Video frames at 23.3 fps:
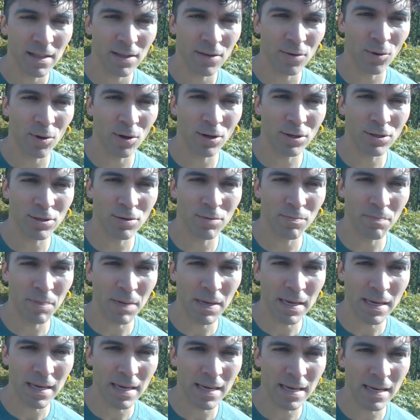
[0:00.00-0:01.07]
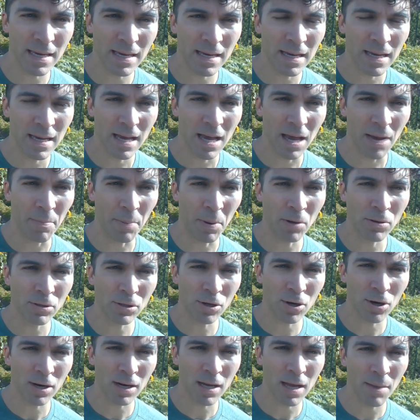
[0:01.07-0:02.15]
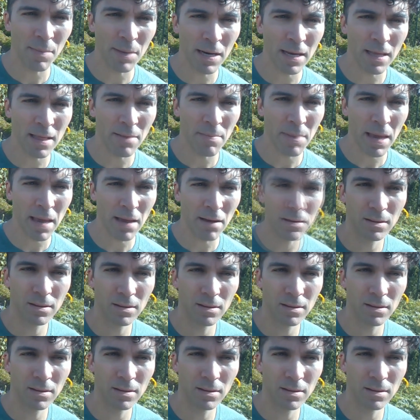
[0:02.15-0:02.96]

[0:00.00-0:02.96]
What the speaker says: There will also be a postcard coming in the mail.